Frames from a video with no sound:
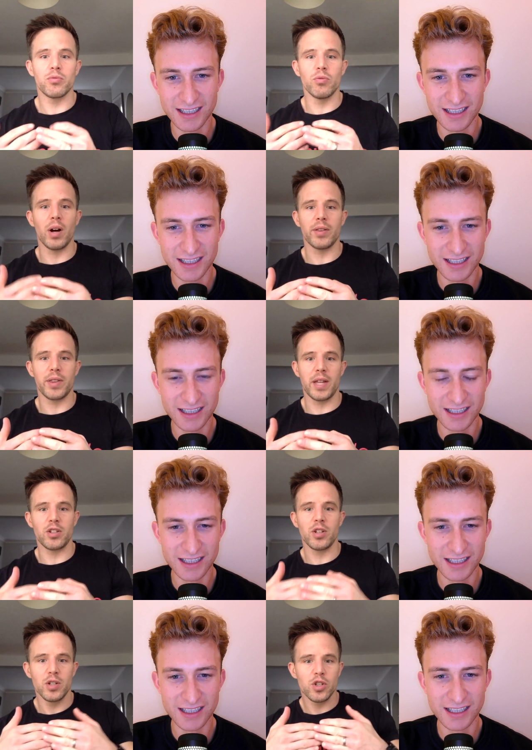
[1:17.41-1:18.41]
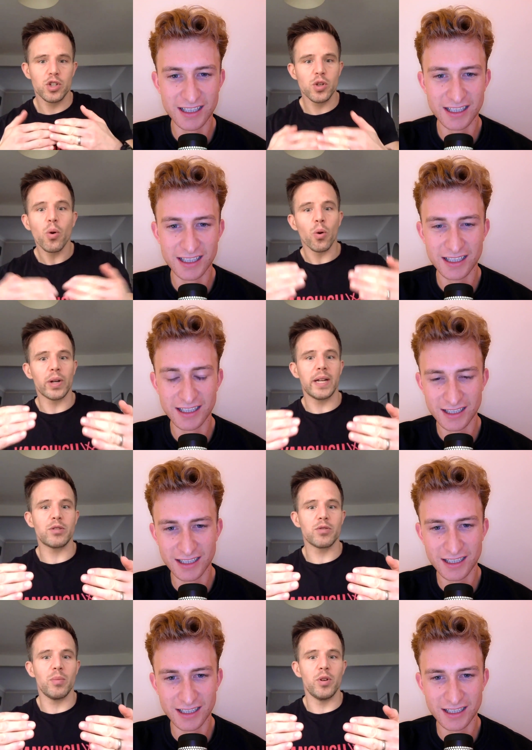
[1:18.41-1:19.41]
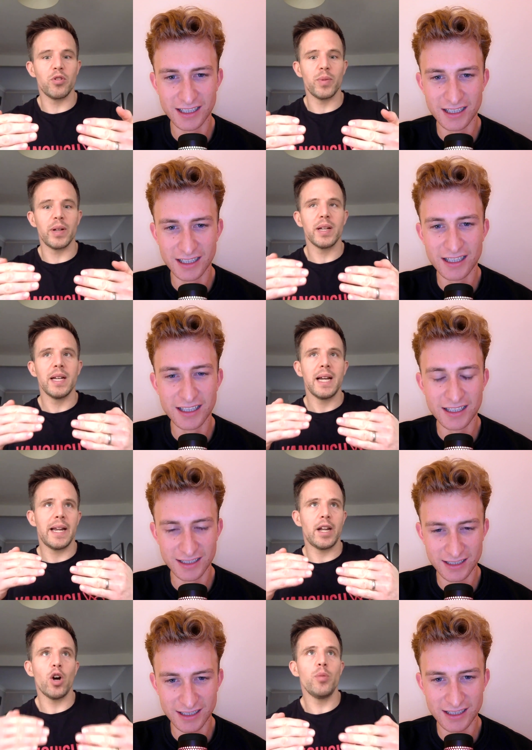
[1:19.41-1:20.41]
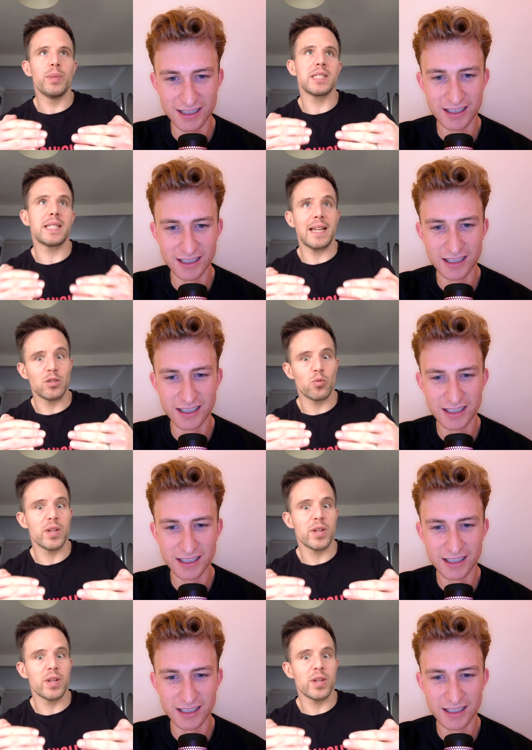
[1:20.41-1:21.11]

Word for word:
Speaker 1: rather than shoehorn it into a movement and hope it stays